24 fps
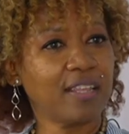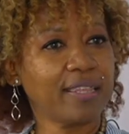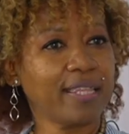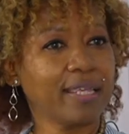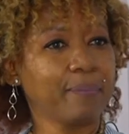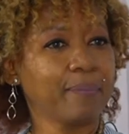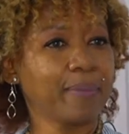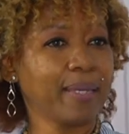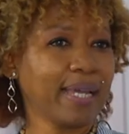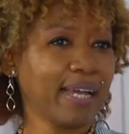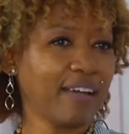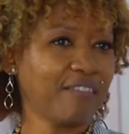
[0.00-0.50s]

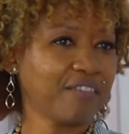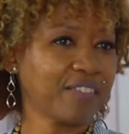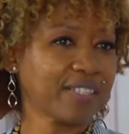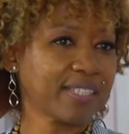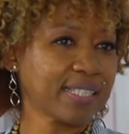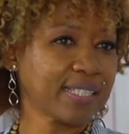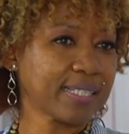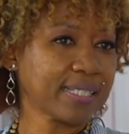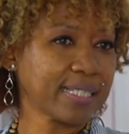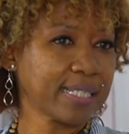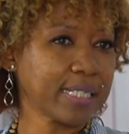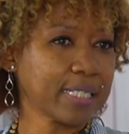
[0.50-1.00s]
they may have
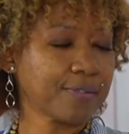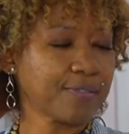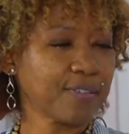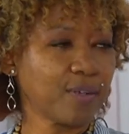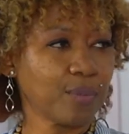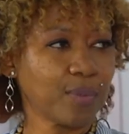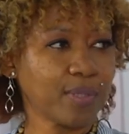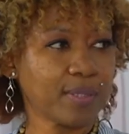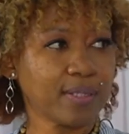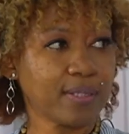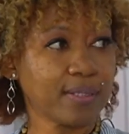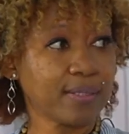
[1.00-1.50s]
assistance
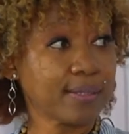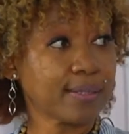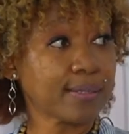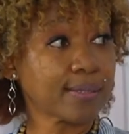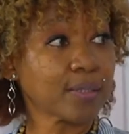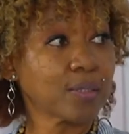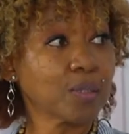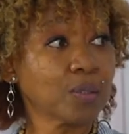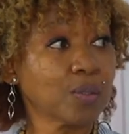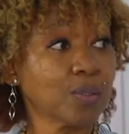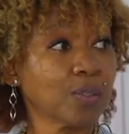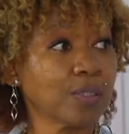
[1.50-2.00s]
from within the
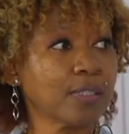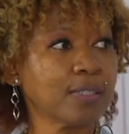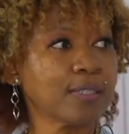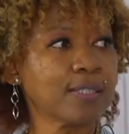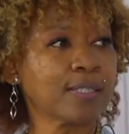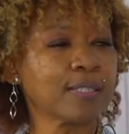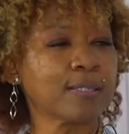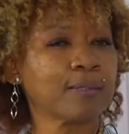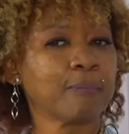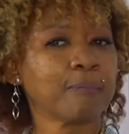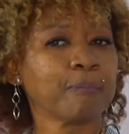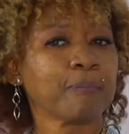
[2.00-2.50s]

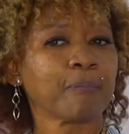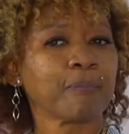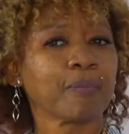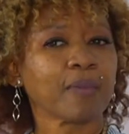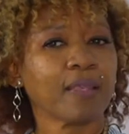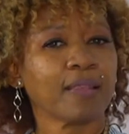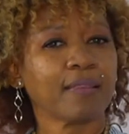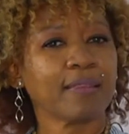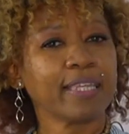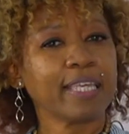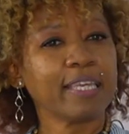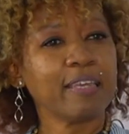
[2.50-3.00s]
schools,
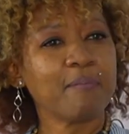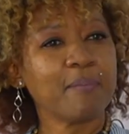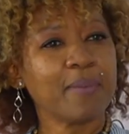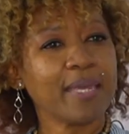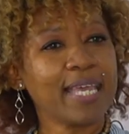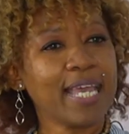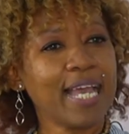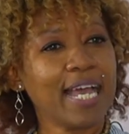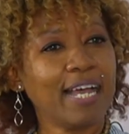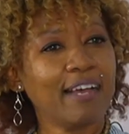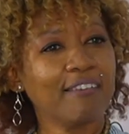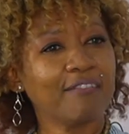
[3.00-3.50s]
they
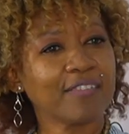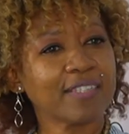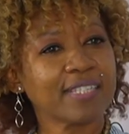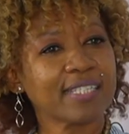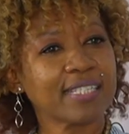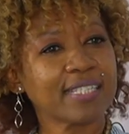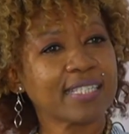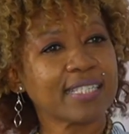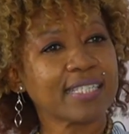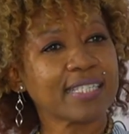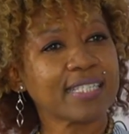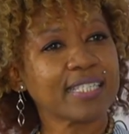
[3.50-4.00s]
may have
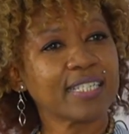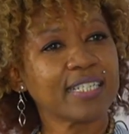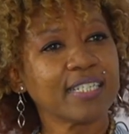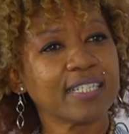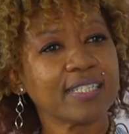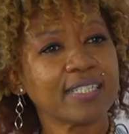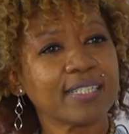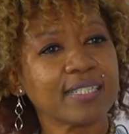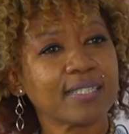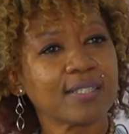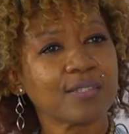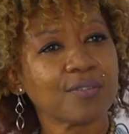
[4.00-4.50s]

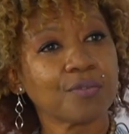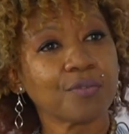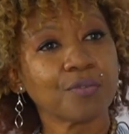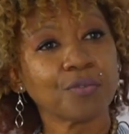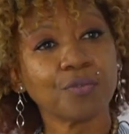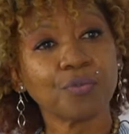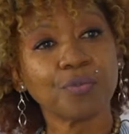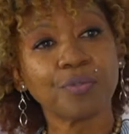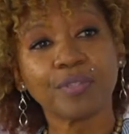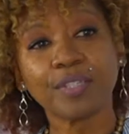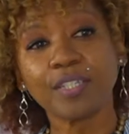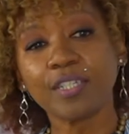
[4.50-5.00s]
assistance
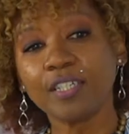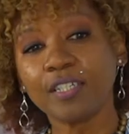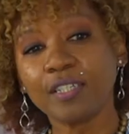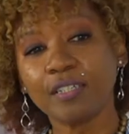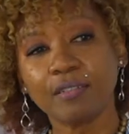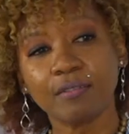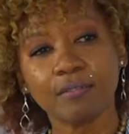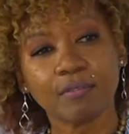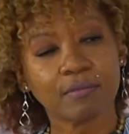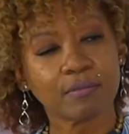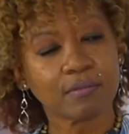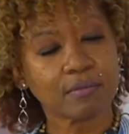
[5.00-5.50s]
through the
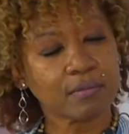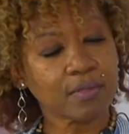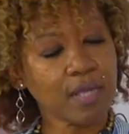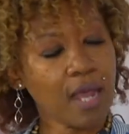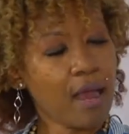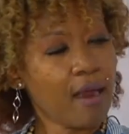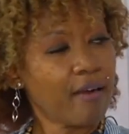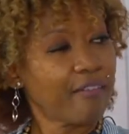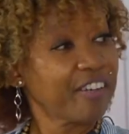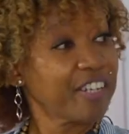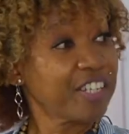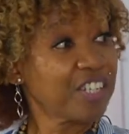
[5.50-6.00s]

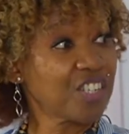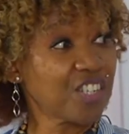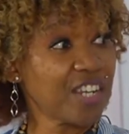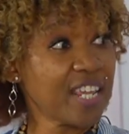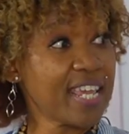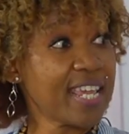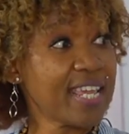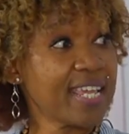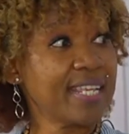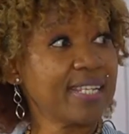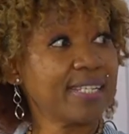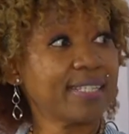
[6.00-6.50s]

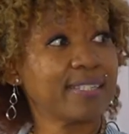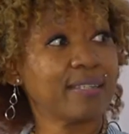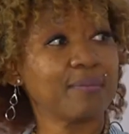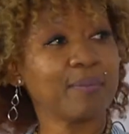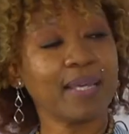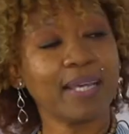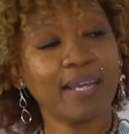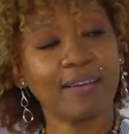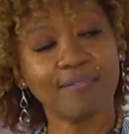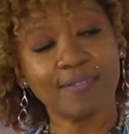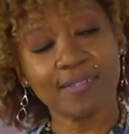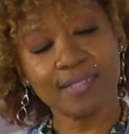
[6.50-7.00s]
RHAs, they
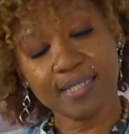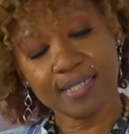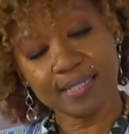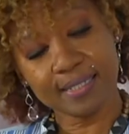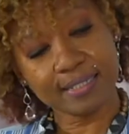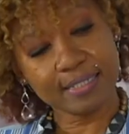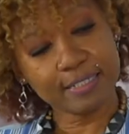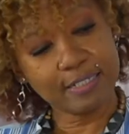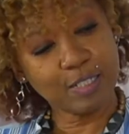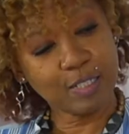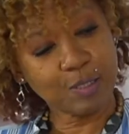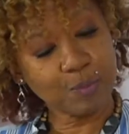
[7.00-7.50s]
may have
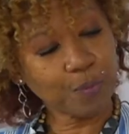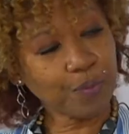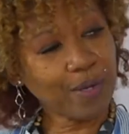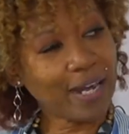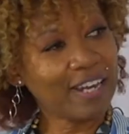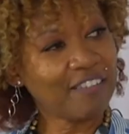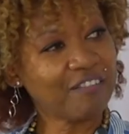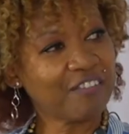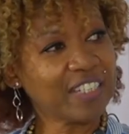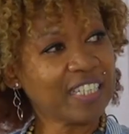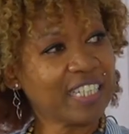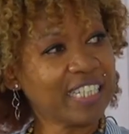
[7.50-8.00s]
assistance
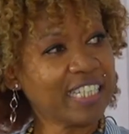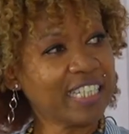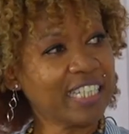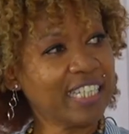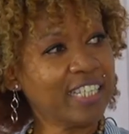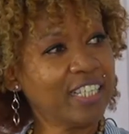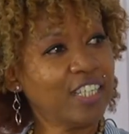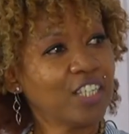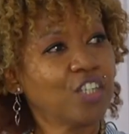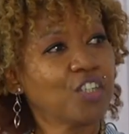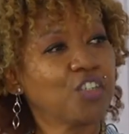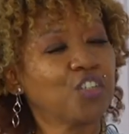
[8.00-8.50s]

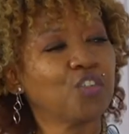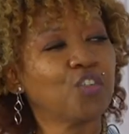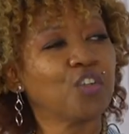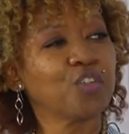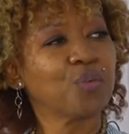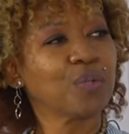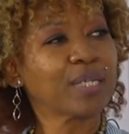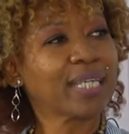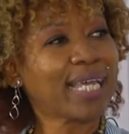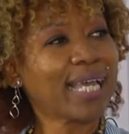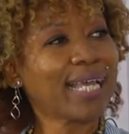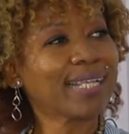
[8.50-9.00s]
privately. You know,
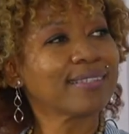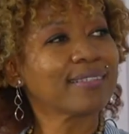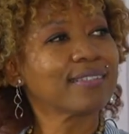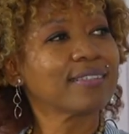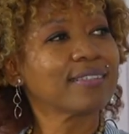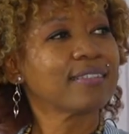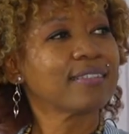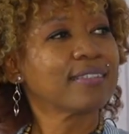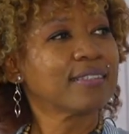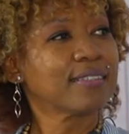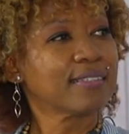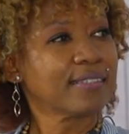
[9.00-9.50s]
you get
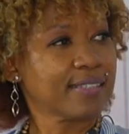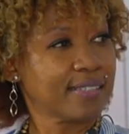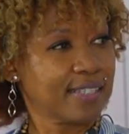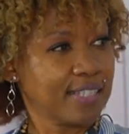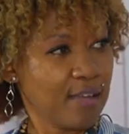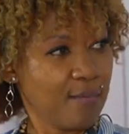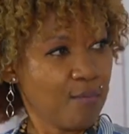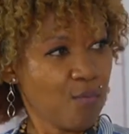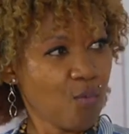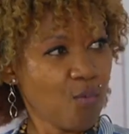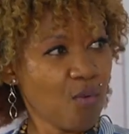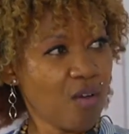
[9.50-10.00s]

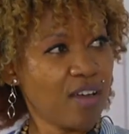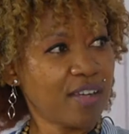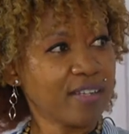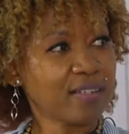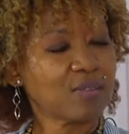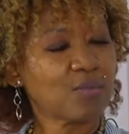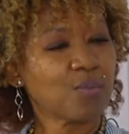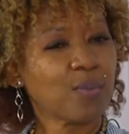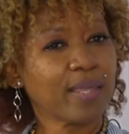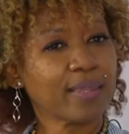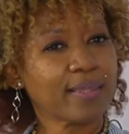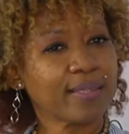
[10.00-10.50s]
someone
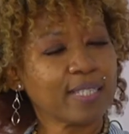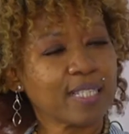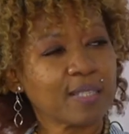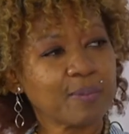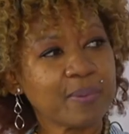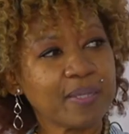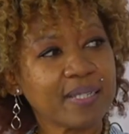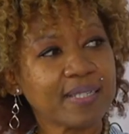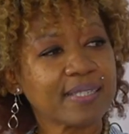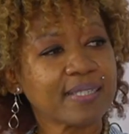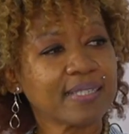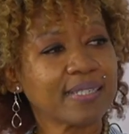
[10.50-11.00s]
where this
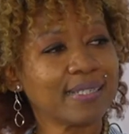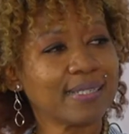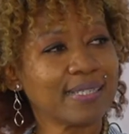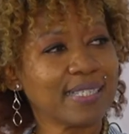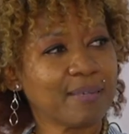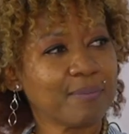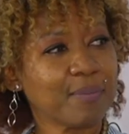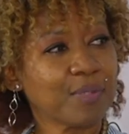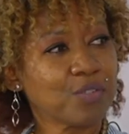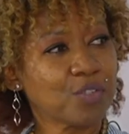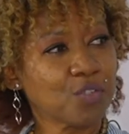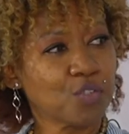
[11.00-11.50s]
person is
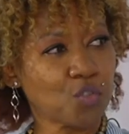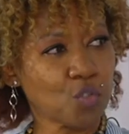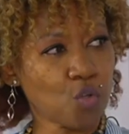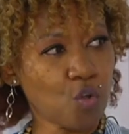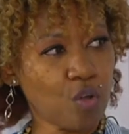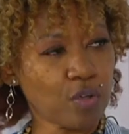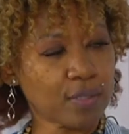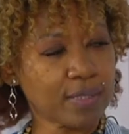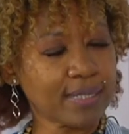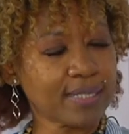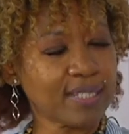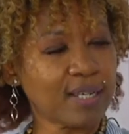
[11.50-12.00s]
able to
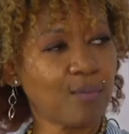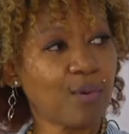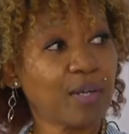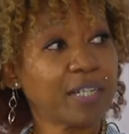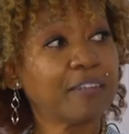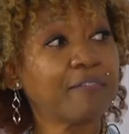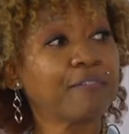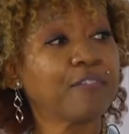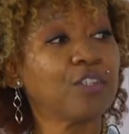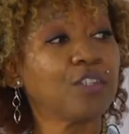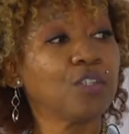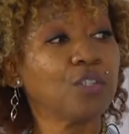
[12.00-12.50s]
talk to someone
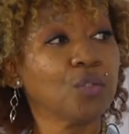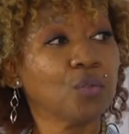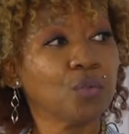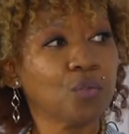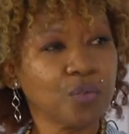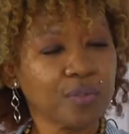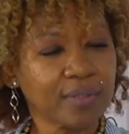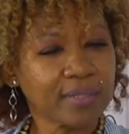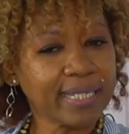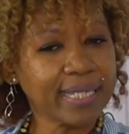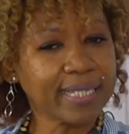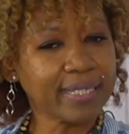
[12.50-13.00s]
if
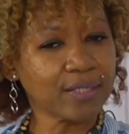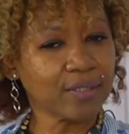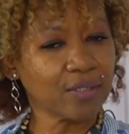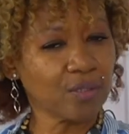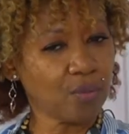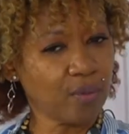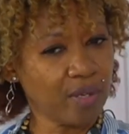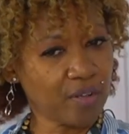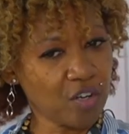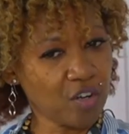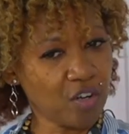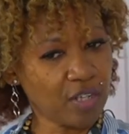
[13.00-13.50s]
you think
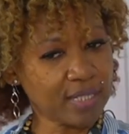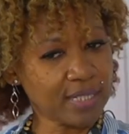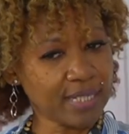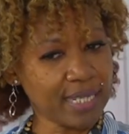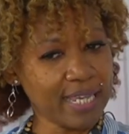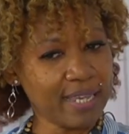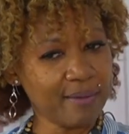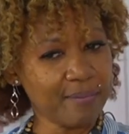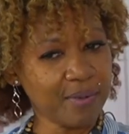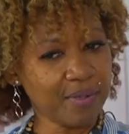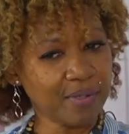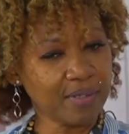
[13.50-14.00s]
you are not
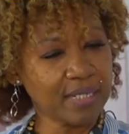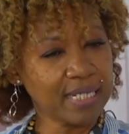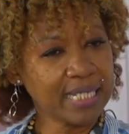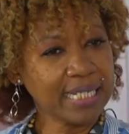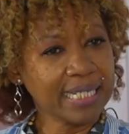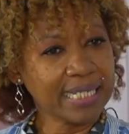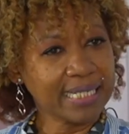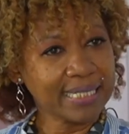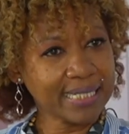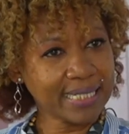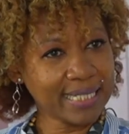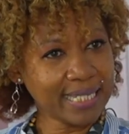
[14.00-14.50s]
able
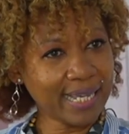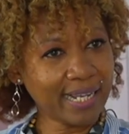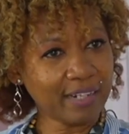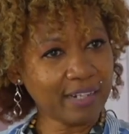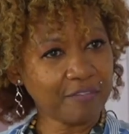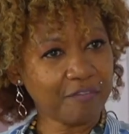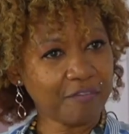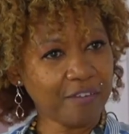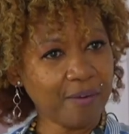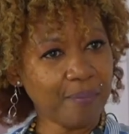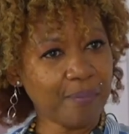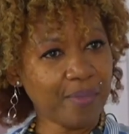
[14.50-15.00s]
to
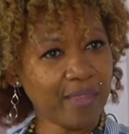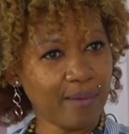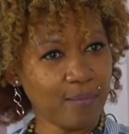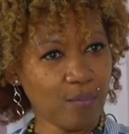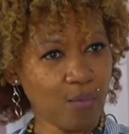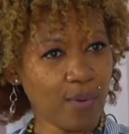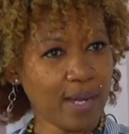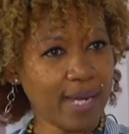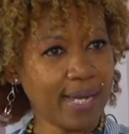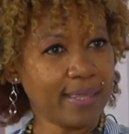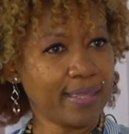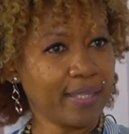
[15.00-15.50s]
get from them
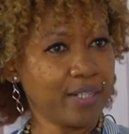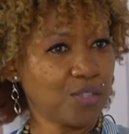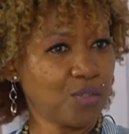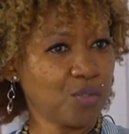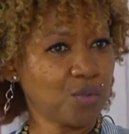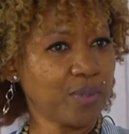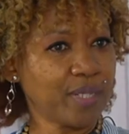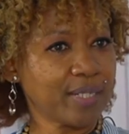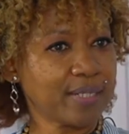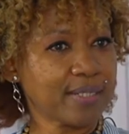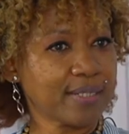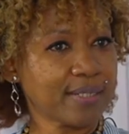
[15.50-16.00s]
why they
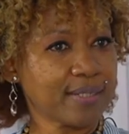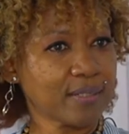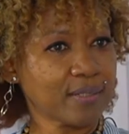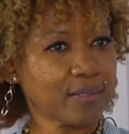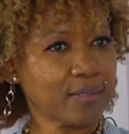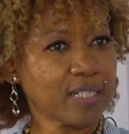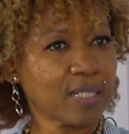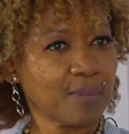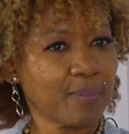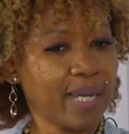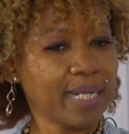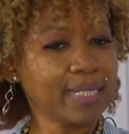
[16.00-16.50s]
do it.
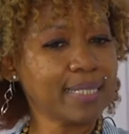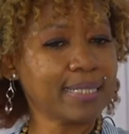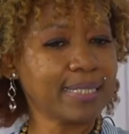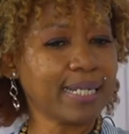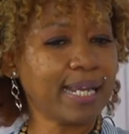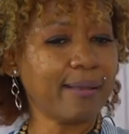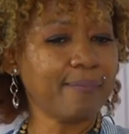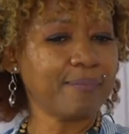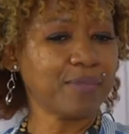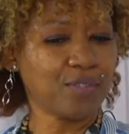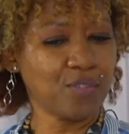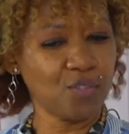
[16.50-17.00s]
Because many
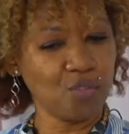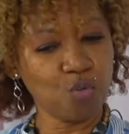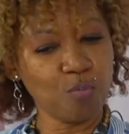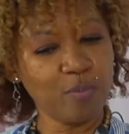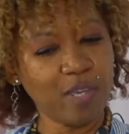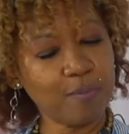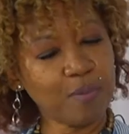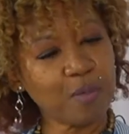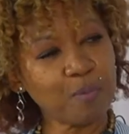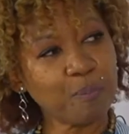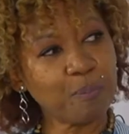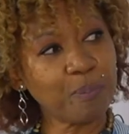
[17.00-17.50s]
times you
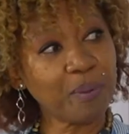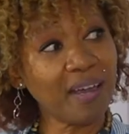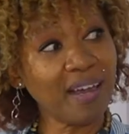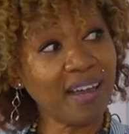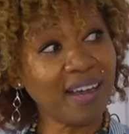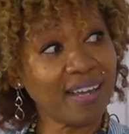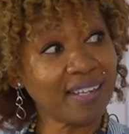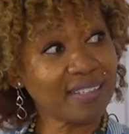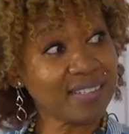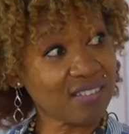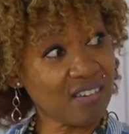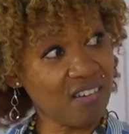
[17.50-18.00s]
may be
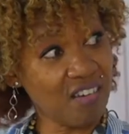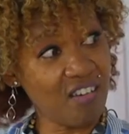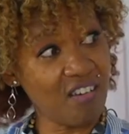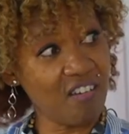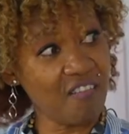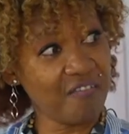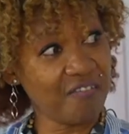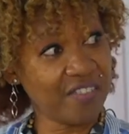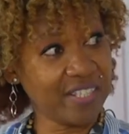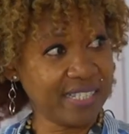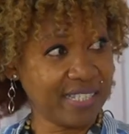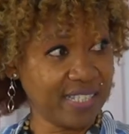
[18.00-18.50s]
part
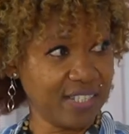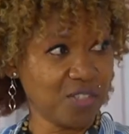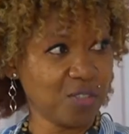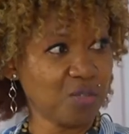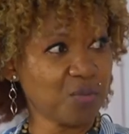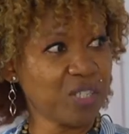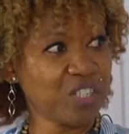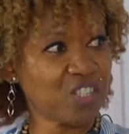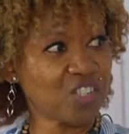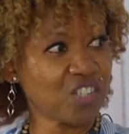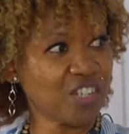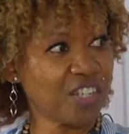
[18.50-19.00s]
of the
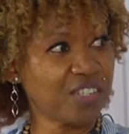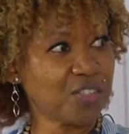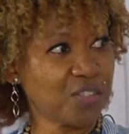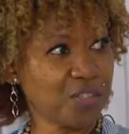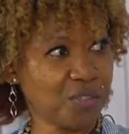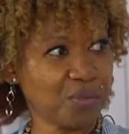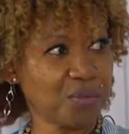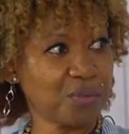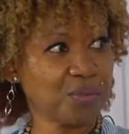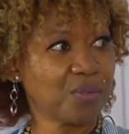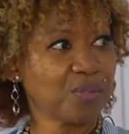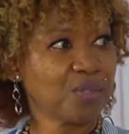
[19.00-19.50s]
situation
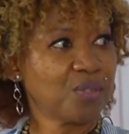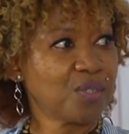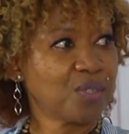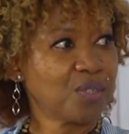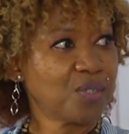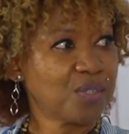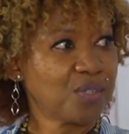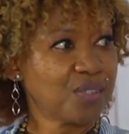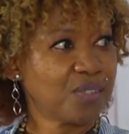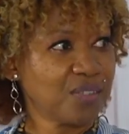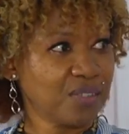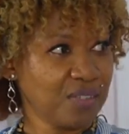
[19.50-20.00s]
too.
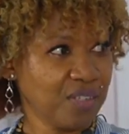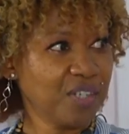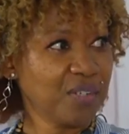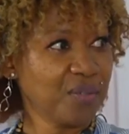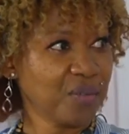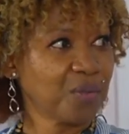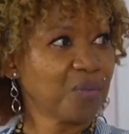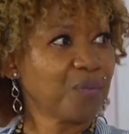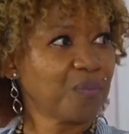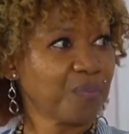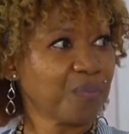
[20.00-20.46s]
You know?